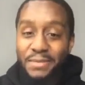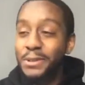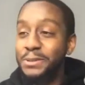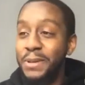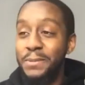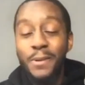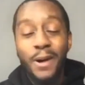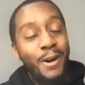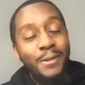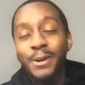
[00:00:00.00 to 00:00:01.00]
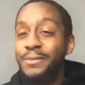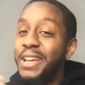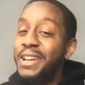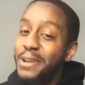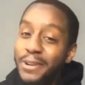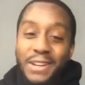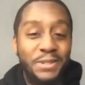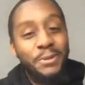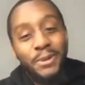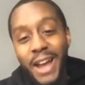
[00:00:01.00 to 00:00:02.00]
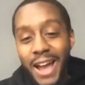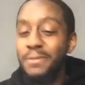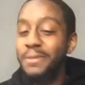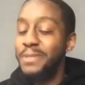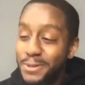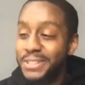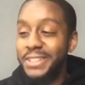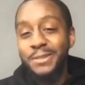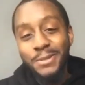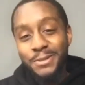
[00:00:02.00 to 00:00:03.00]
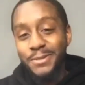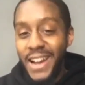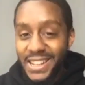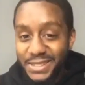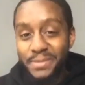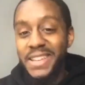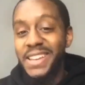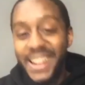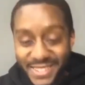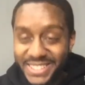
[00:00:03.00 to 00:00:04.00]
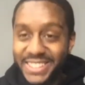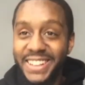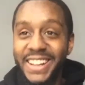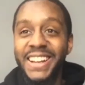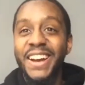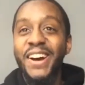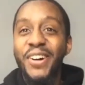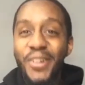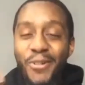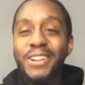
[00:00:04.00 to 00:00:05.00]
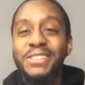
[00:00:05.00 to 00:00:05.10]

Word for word: Most people, I don't know if they know that you on Apple Music. You you got some heat out there. Who are yeah.